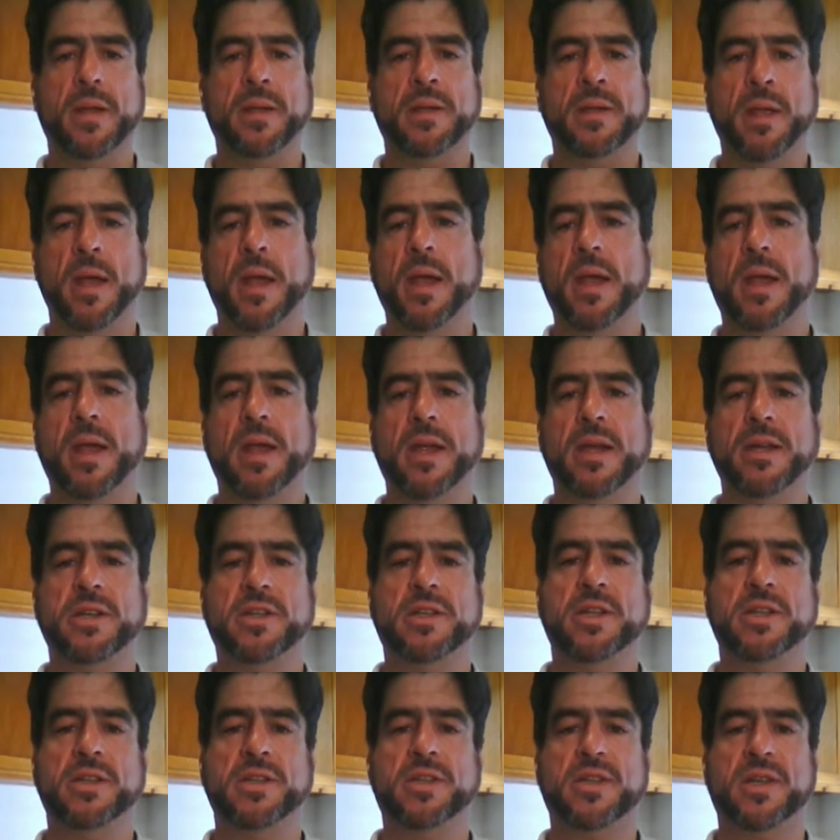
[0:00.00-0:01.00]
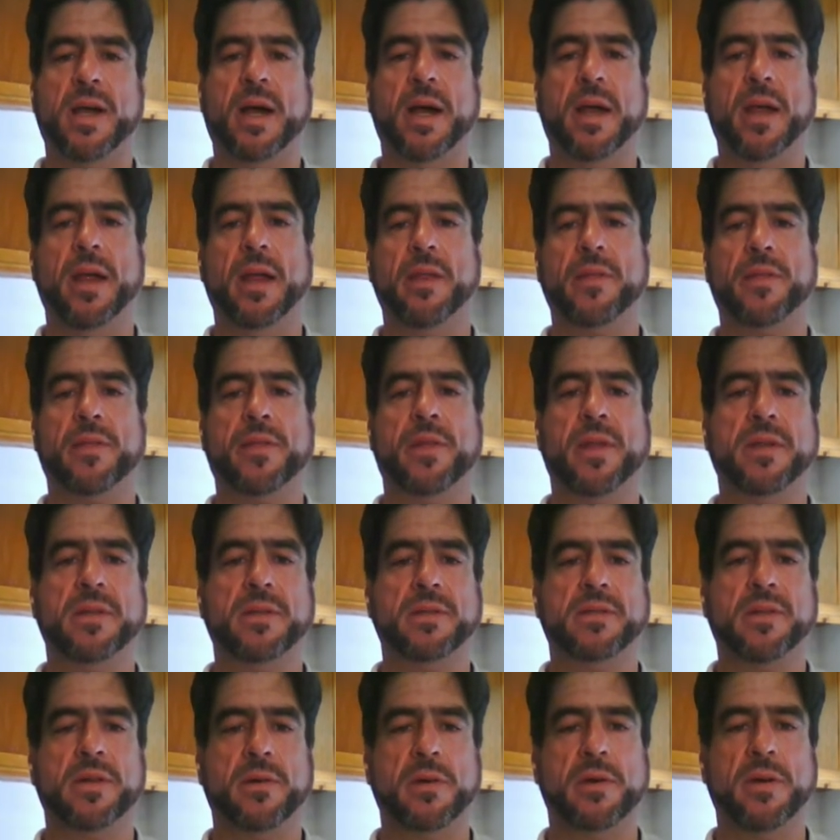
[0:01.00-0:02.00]
Yea, she sigheth
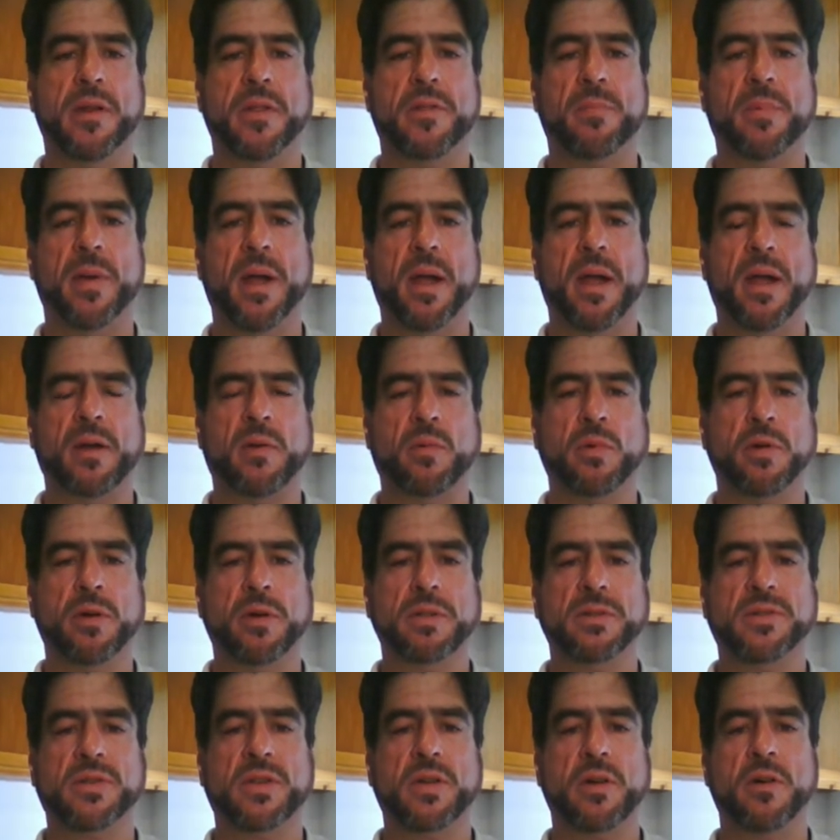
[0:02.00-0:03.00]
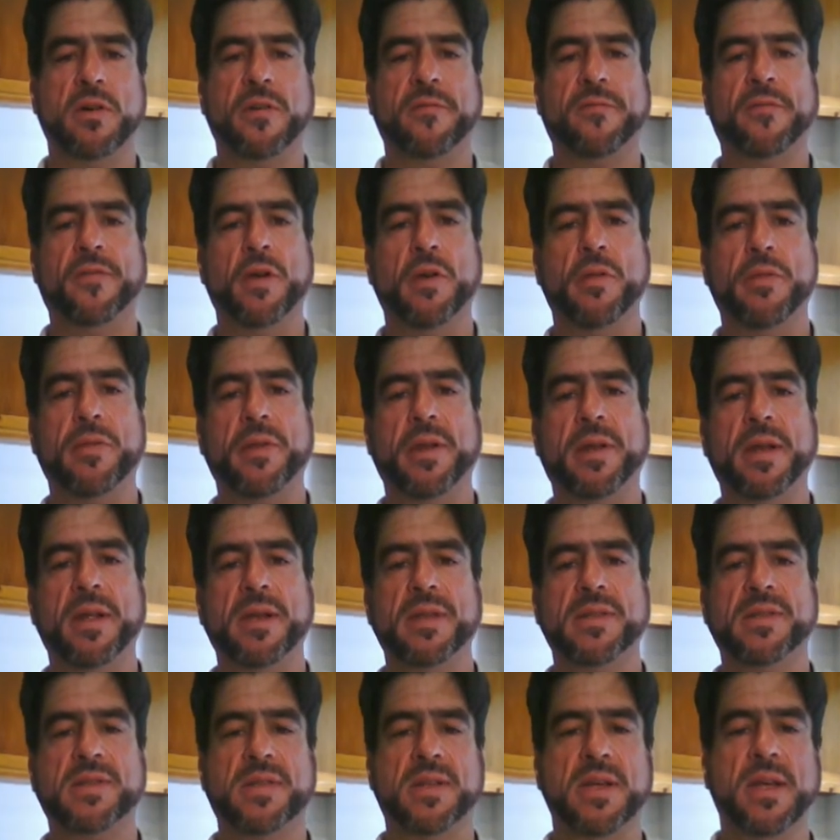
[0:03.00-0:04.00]
and turneth backwards. Her
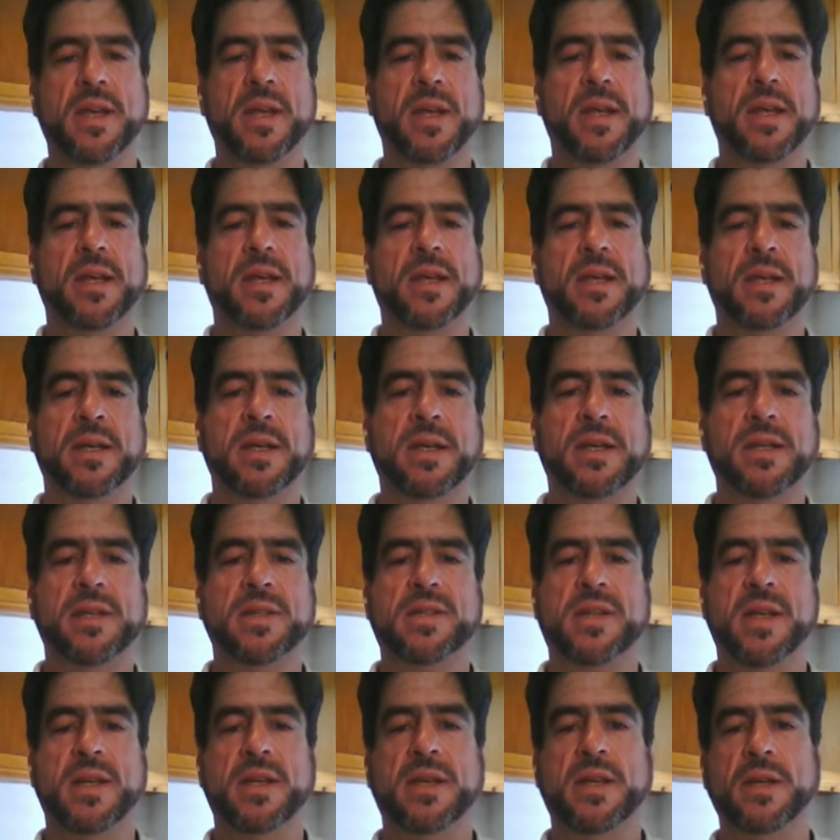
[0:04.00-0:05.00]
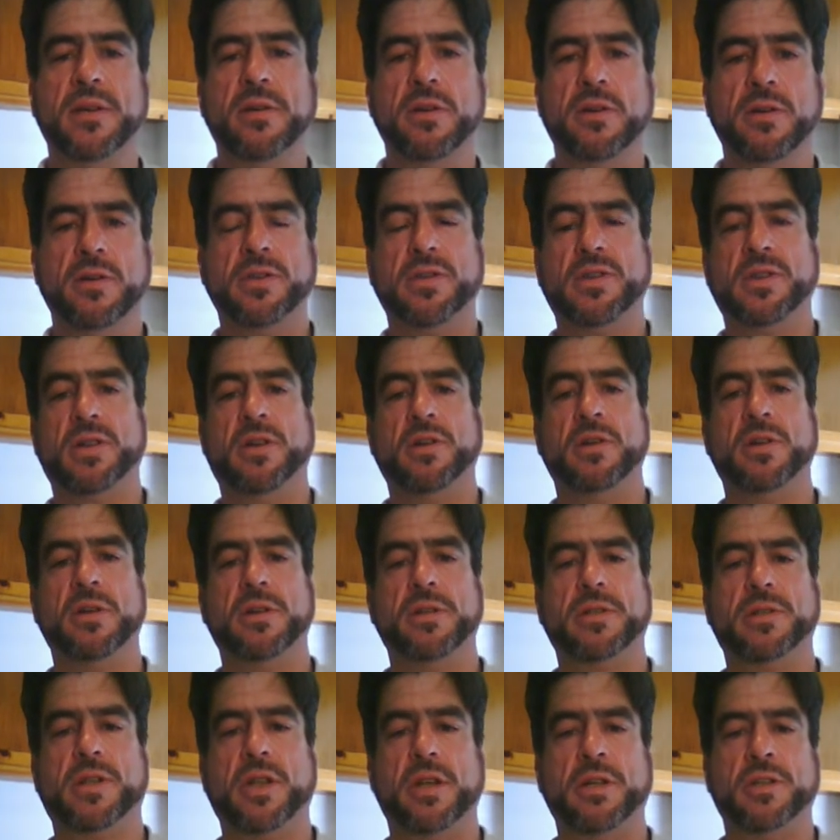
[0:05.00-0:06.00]
filthiness is in her
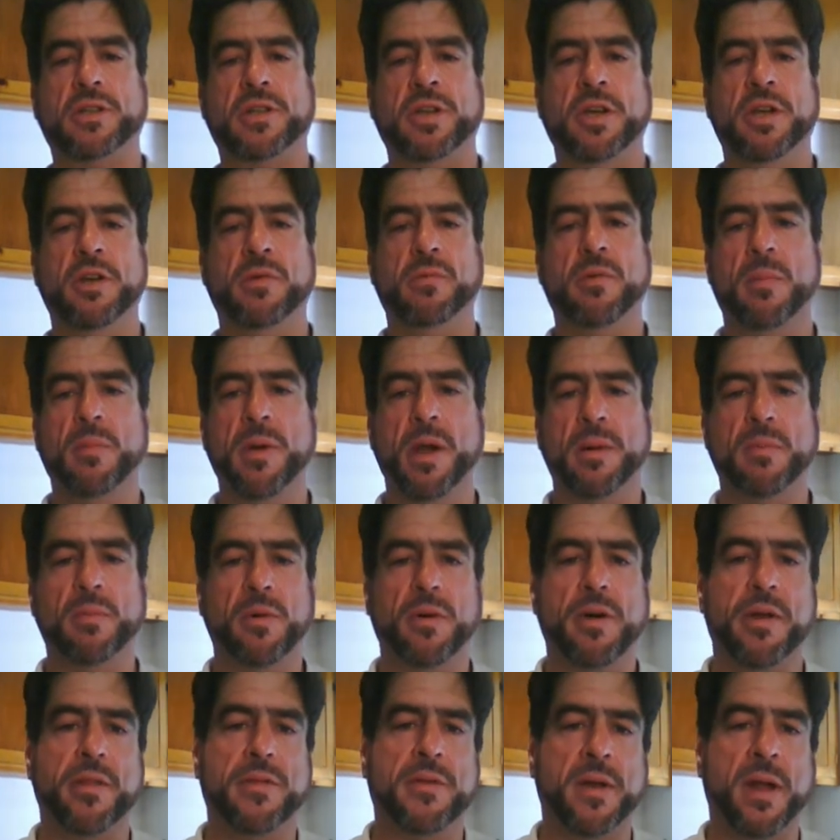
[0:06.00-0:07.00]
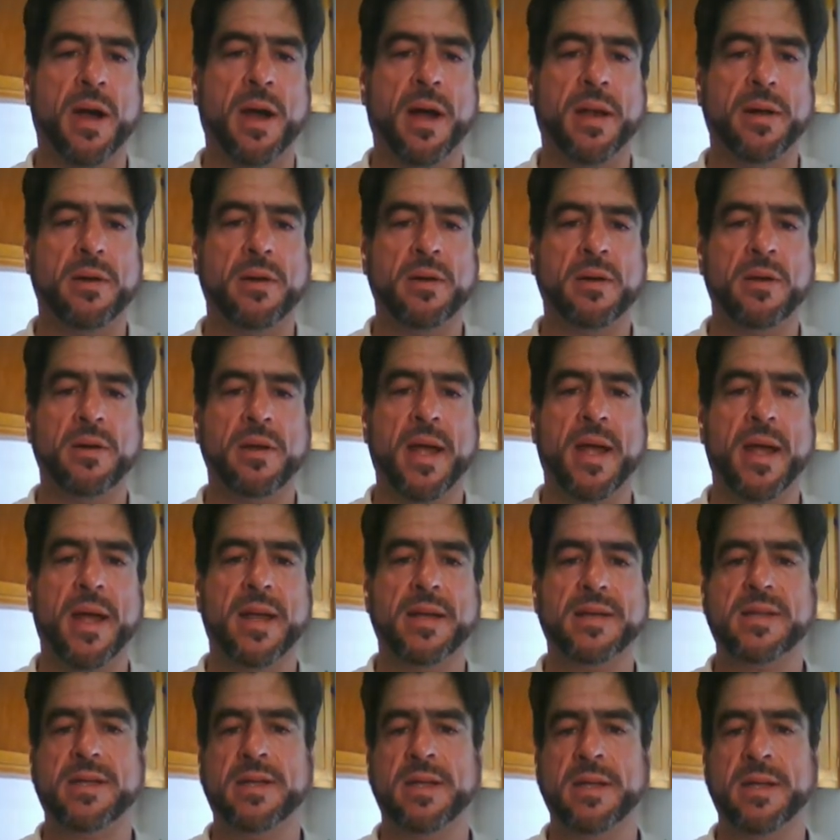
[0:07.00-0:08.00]
skirts. She remembereth not her
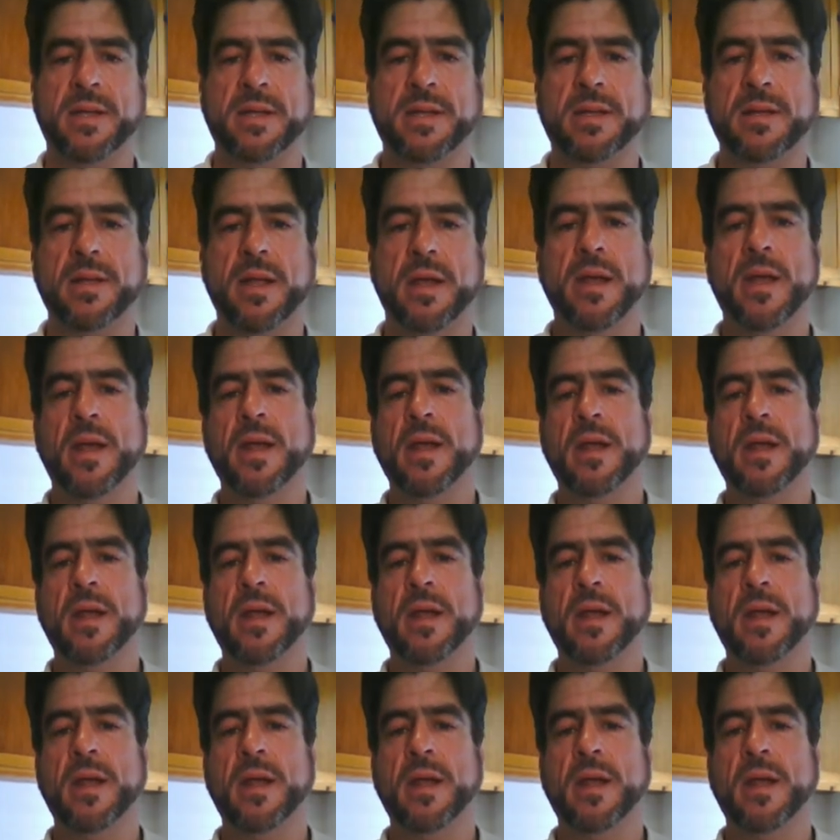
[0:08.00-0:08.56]
last end.